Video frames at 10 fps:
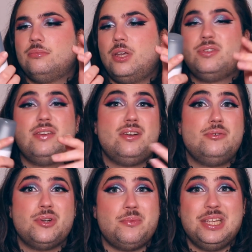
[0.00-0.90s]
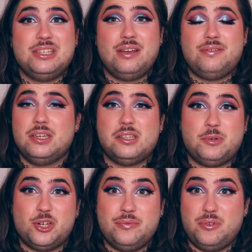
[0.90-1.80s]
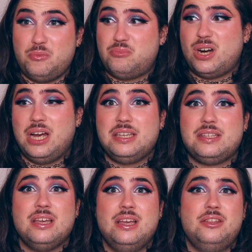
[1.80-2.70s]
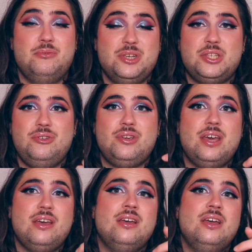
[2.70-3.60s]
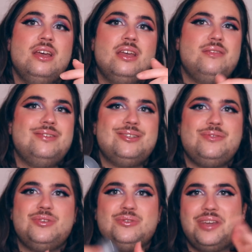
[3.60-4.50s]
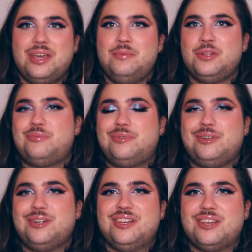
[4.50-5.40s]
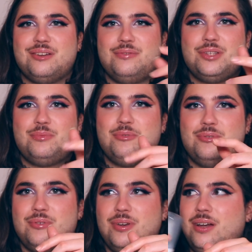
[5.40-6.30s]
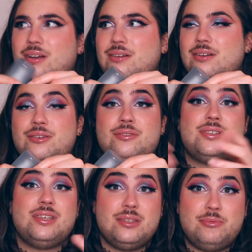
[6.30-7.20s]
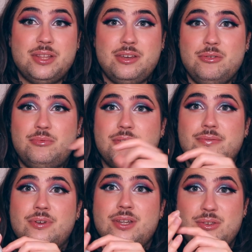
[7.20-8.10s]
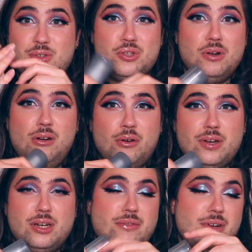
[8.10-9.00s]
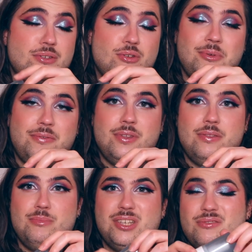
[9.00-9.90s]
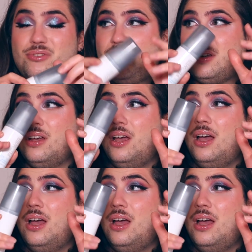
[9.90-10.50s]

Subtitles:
I would definitely recommend it. I think especially for the price and the mist you get. Even if you don't care about the product, you can always put another sink spray that you prefer and use the lovely, lovely super thin mist, which I